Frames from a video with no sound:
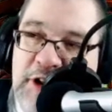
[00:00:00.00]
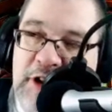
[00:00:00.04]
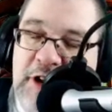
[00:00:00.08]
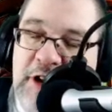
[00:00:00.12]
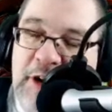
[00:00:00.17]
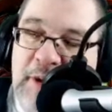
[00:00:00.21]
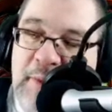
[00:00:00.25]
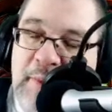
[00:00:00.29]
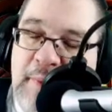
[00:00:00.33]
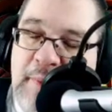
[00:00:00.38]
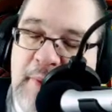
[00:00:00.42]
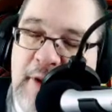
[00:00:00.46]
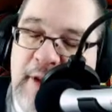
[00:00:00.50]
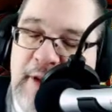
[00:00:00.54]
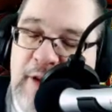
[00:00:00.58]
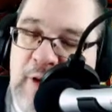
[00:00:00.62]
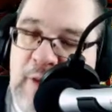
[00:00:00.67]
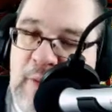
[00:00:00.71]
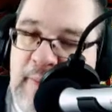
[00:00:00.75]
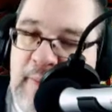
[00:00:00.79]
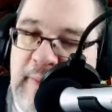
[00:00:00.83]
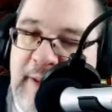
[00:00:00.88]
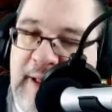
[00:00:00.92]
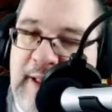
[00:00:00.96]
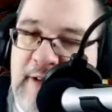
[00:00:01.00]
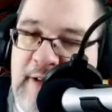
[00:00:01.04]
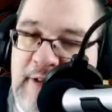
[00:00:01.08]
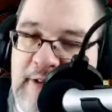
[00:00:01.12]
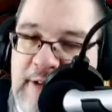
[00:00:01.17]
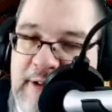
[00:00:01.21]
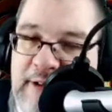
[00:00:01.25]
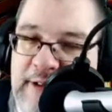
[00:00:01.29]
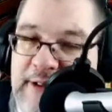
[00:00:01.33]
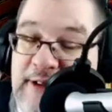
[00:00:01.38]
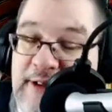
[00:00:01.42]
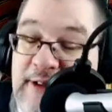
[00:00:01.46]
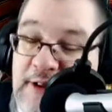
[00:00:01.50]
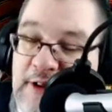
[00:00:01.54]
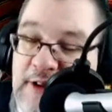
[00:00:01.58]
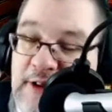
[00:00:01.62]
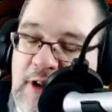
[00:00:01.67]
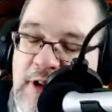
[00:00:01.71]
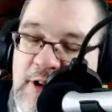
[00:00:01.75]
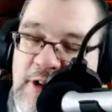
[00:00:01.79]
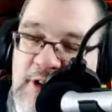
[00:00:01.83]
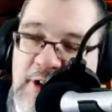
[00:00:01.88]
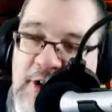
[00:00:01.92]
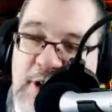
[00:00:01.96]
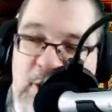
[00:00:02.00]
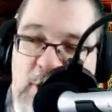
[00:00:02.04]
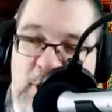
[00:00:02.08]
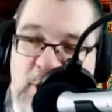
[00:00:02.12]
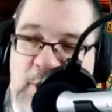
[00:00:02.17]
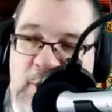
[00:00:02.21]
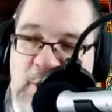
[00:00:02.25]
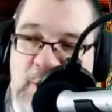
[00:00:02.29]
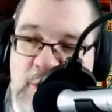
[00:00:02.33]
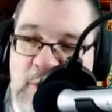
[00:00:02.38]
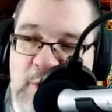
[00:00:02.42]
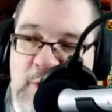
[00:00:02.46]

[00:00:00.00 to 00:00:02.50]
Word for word: geopolitical boundaries is also